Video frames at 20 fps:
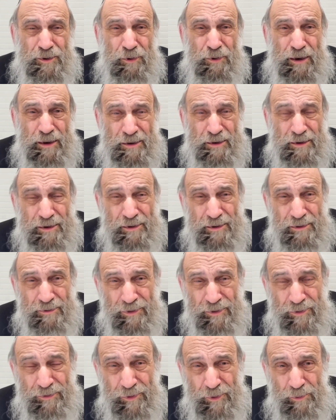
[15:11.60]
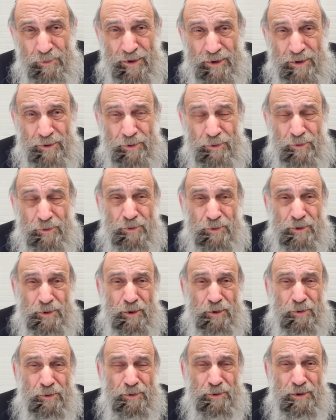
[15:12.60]
great for me to
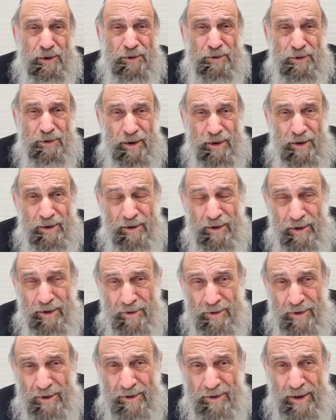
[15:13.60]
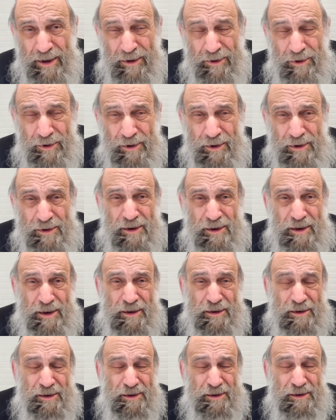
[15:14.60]
go and attend to his
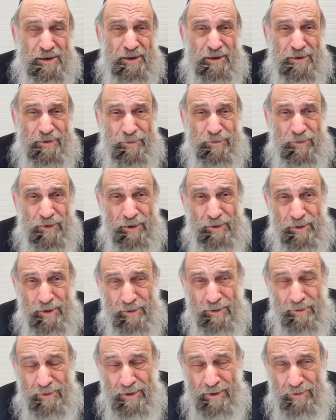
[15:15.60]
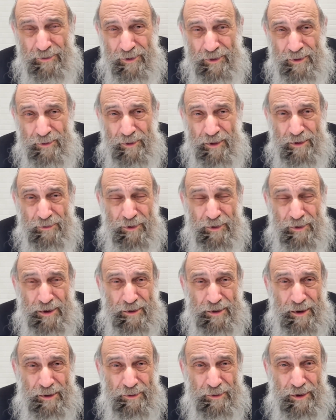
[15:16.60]
needs. Even
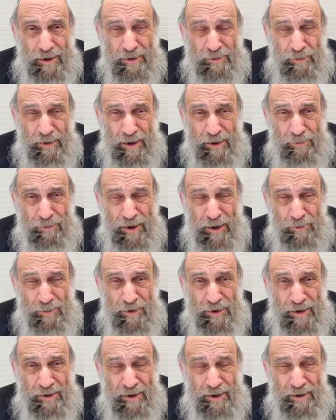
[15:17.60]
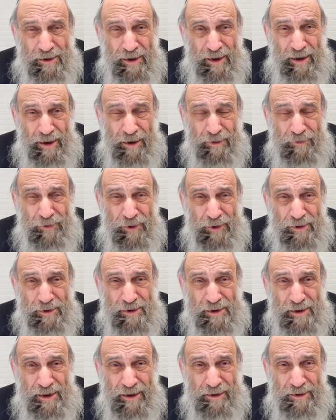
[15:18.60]
that does maybe I feel
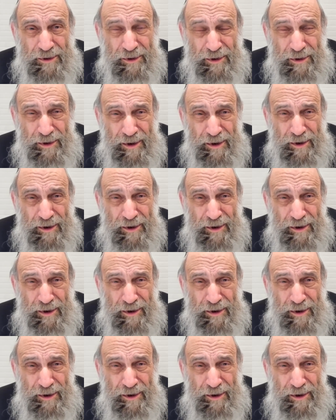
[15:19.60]
it's not